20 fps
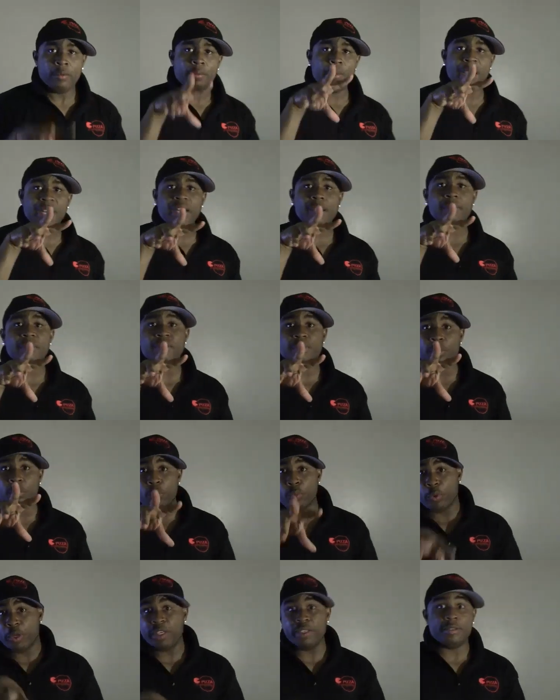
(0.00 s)
my name is
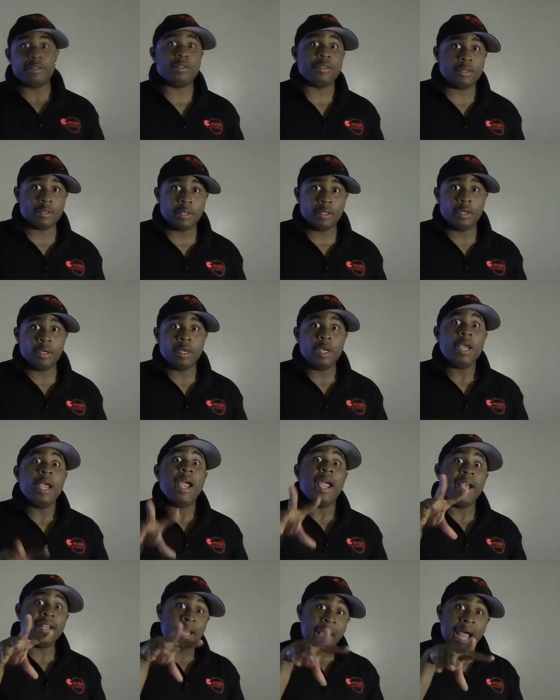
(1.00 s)
Maurice,
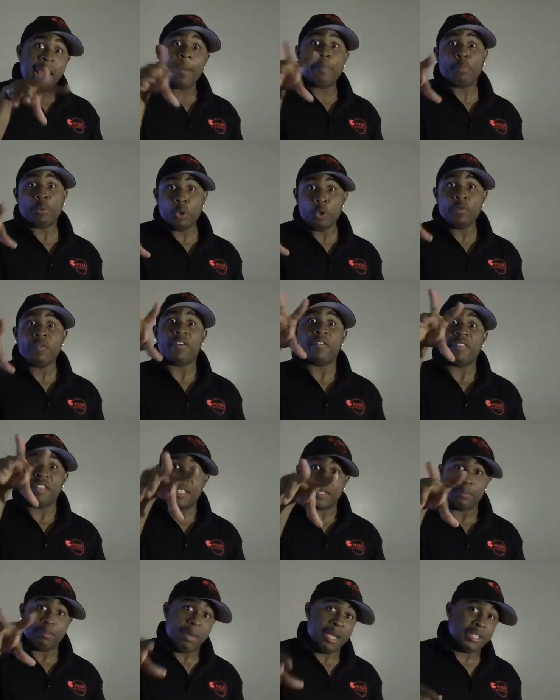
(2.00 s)
and I approve of
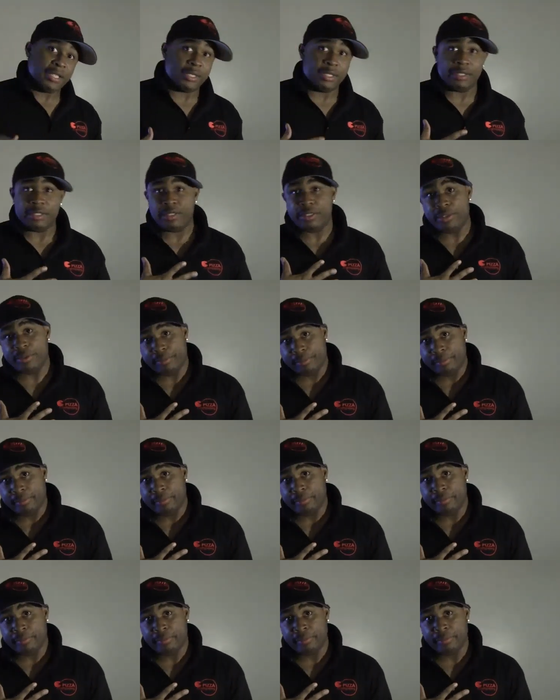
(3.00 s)
this message.
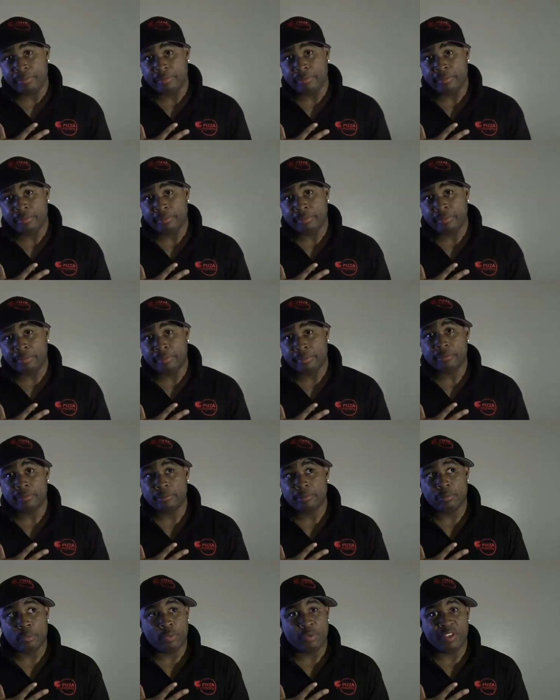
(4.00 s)

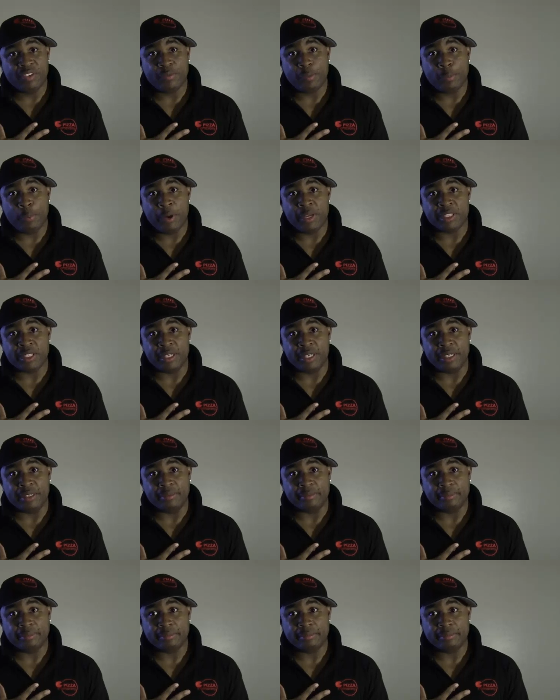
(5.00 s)
Maurice for president.